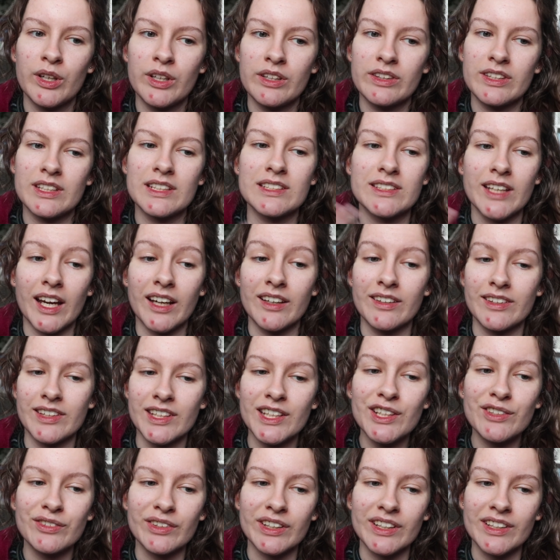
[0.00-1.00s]
the entire
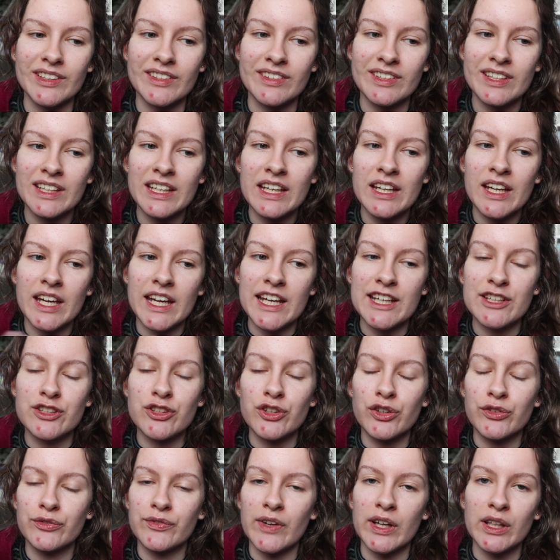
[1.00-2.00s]
series, it
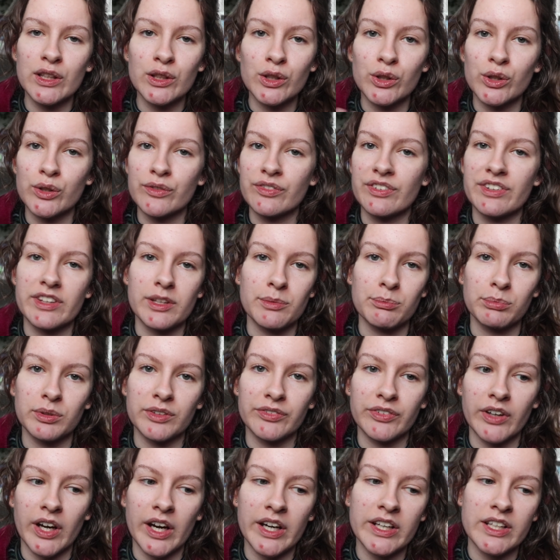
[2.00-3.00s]
just felt
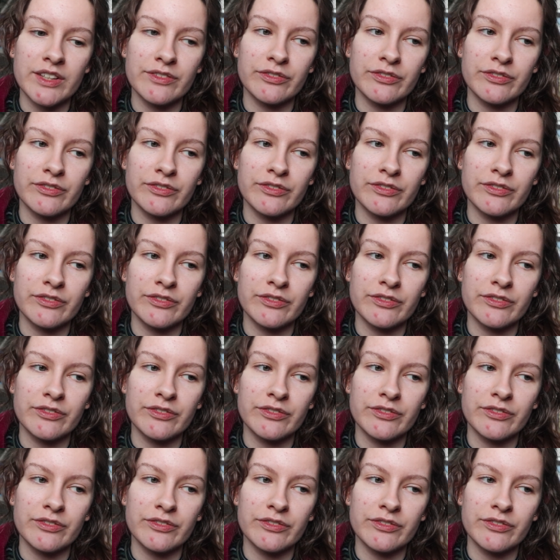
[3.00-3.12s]
oversimplified.